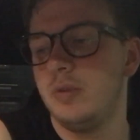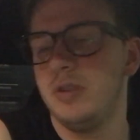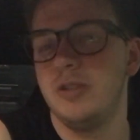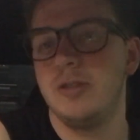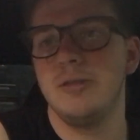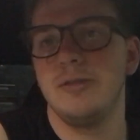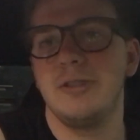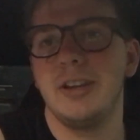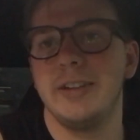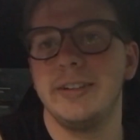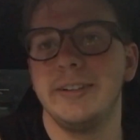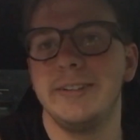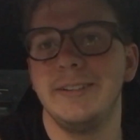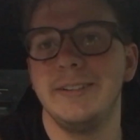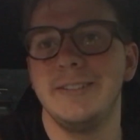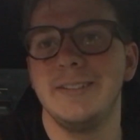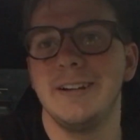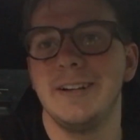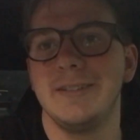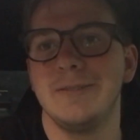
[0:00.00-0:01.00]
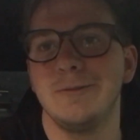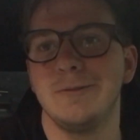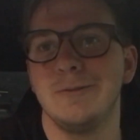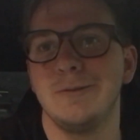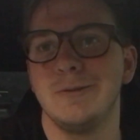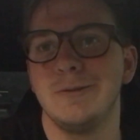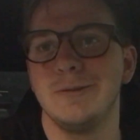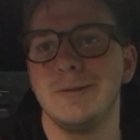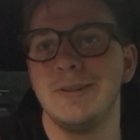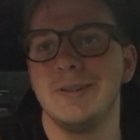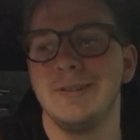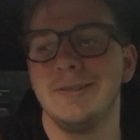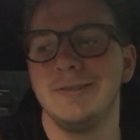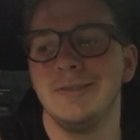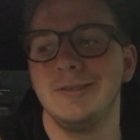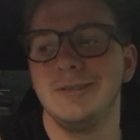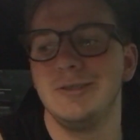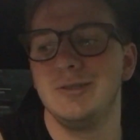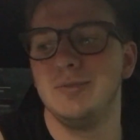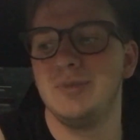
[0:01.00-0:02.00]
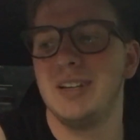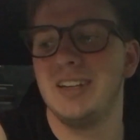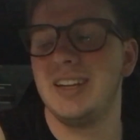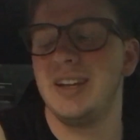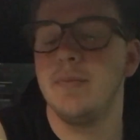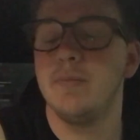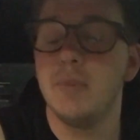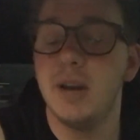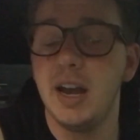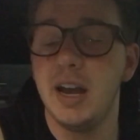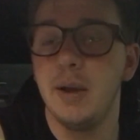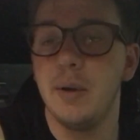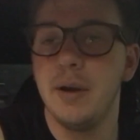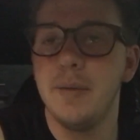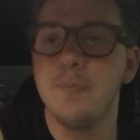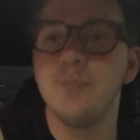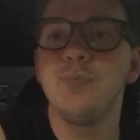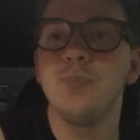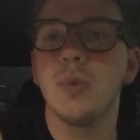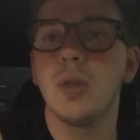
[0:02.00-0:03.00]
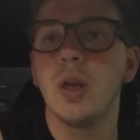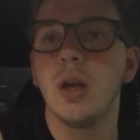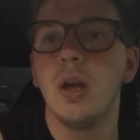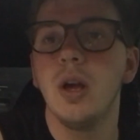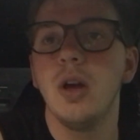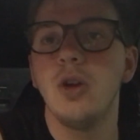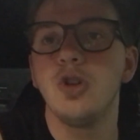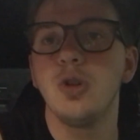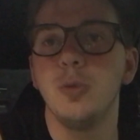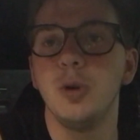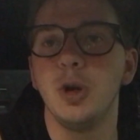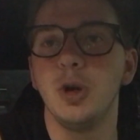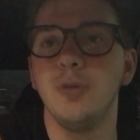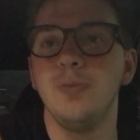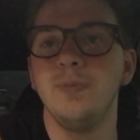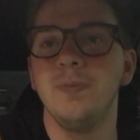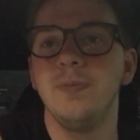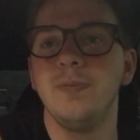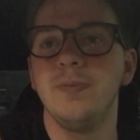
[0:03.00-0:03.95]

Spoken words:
which technically starts on Thursday and ends on Monday. But anyway, should be good.